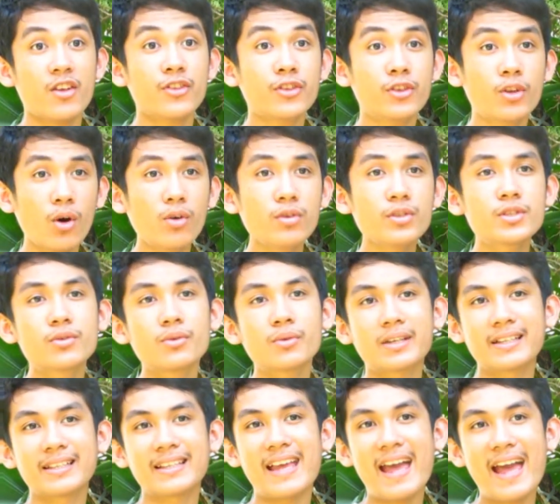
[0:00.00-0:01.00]
Those who
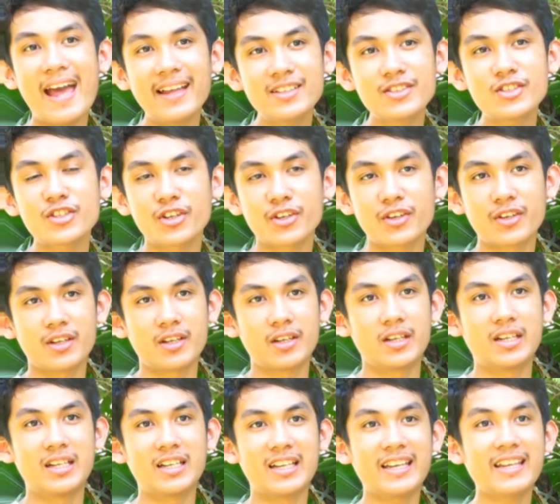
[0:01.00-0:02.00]
can enter
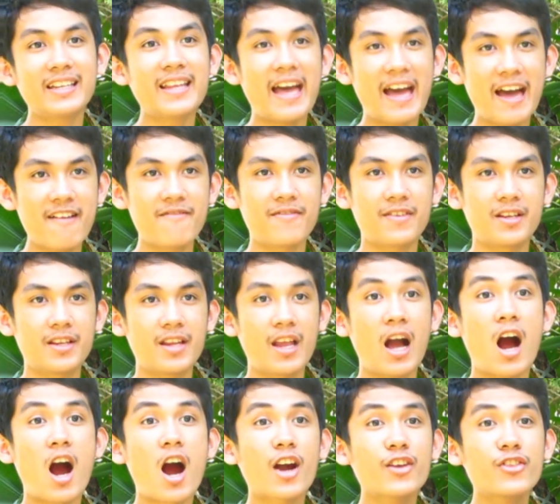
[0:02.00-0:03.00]
in heaven
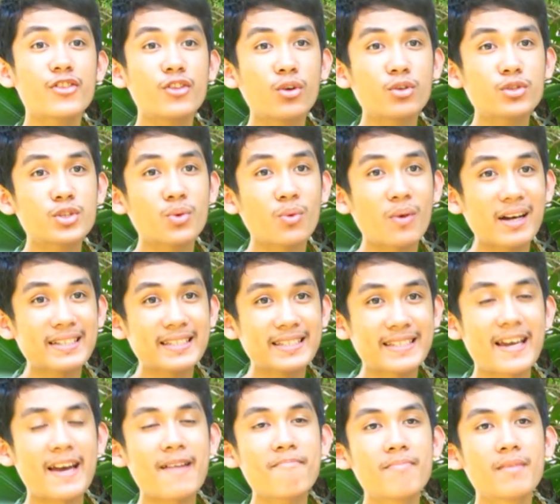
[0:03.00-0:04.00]
are those who
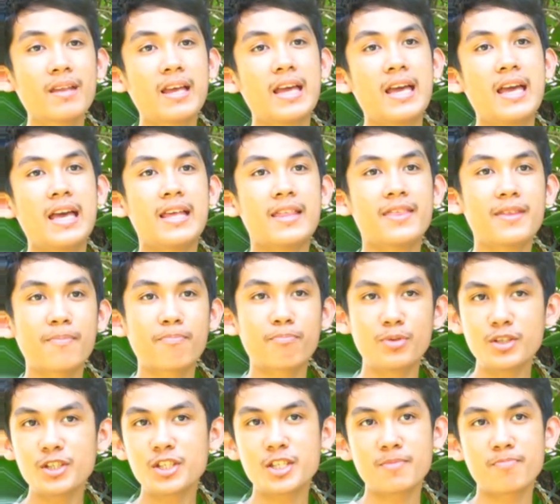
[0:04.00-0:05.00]
accept the
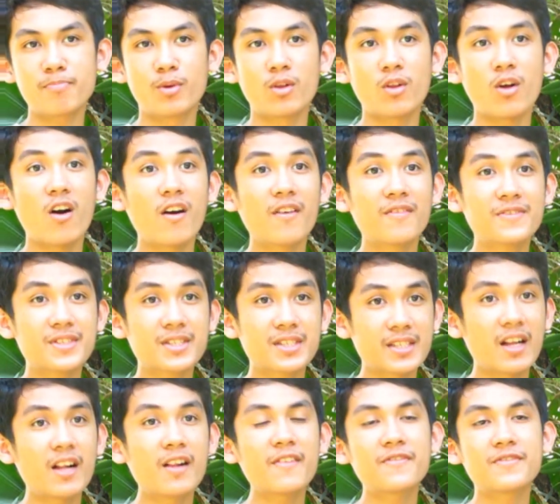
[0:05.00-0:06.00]
principle of
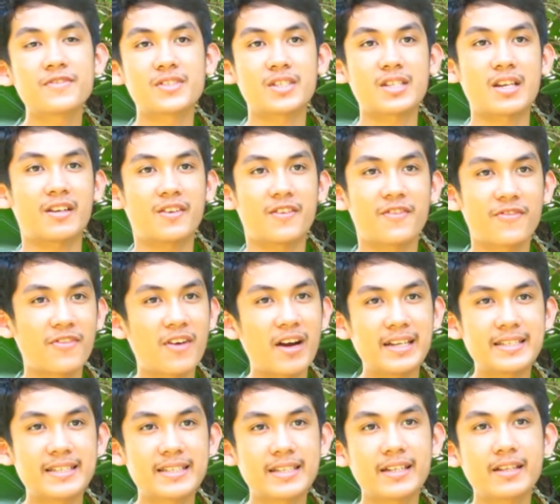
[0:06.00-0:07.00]
self-sacrificing